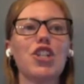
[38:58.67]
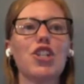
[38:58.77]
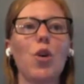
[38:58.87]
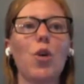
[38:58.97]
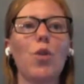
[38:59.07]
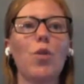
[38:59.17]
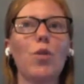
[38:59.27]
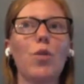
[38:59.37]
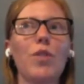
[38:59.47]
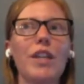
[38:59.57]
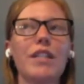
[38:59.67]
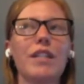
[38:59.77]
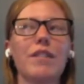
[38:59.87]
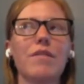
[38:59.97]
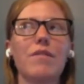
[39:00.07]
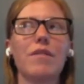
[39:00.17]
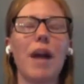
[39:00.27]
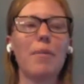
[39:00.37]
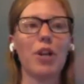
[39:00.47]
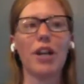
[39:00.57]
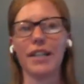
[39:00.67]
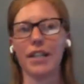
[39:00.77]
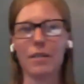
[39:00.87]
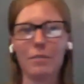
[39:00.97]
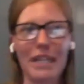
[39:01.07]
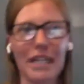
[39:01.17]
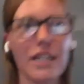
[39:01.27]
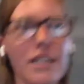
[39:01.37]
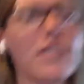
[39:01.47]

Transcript: So this I put on here because